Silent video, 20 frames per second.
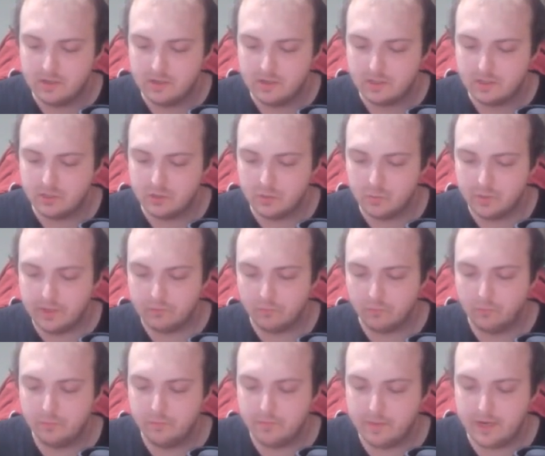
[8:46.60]
Sweet
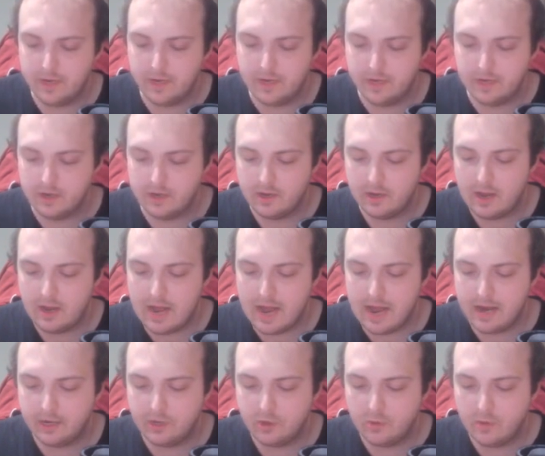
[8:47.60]
Roommate,
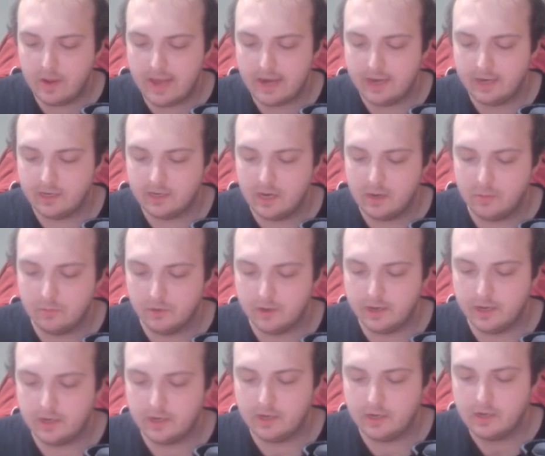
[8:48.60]
Ogdoadic
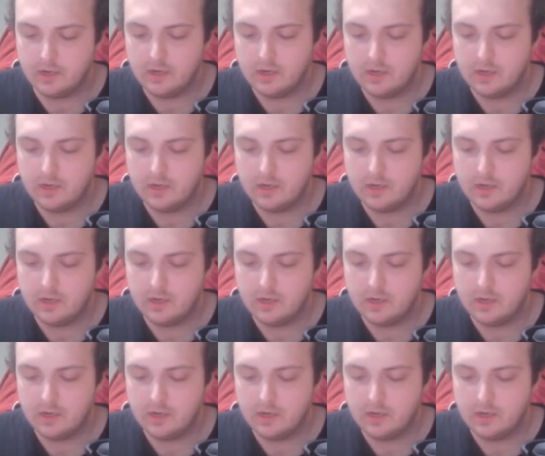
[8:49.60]
Daybreak,